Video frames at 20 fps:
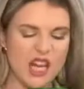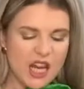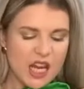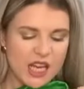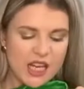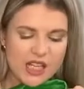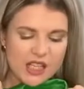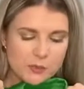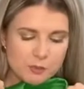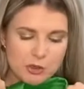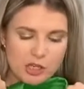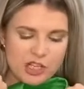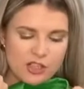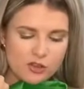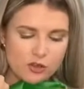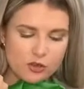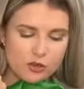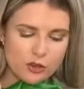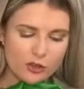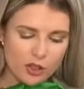it is pretty true
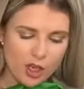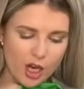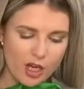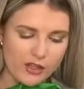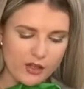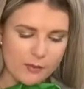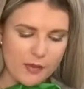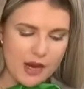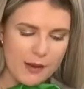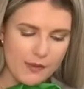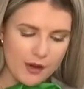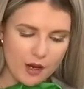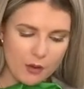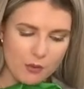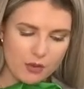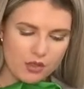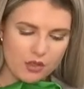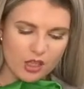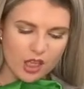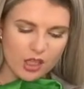to size. Maybe I
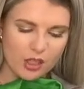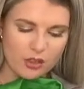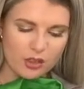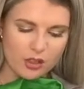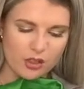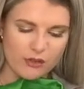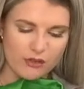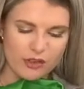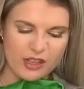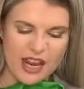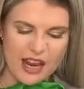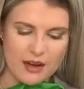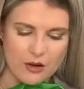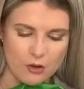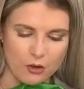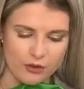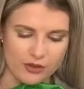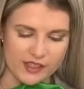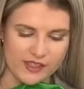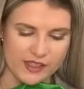would I could have gone for an eight
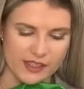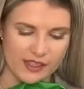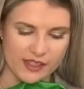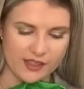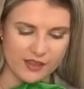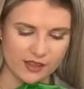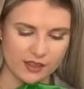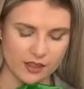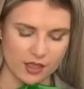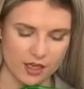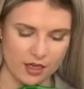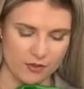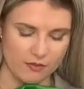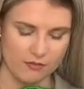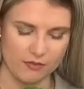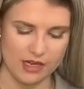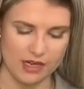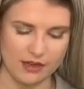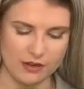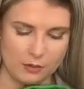or a six. Um,
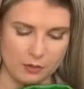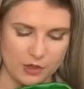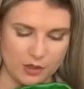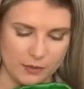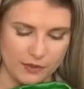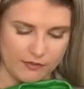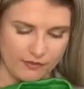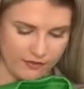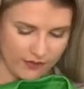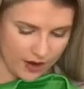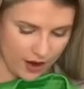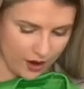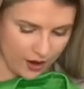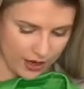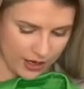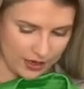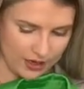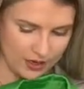either would have been fine.